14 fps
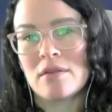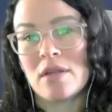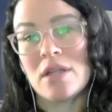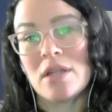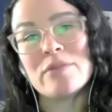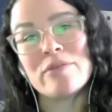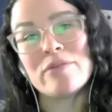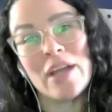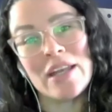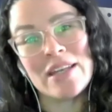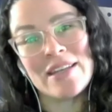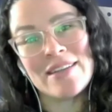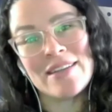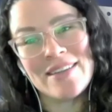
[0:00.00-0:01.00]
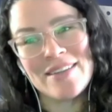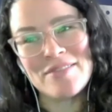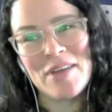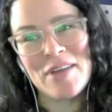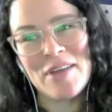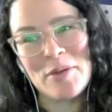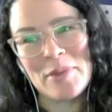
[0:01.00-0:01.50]
and fun
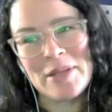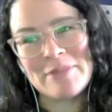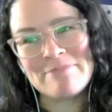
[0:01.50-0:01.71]
environment.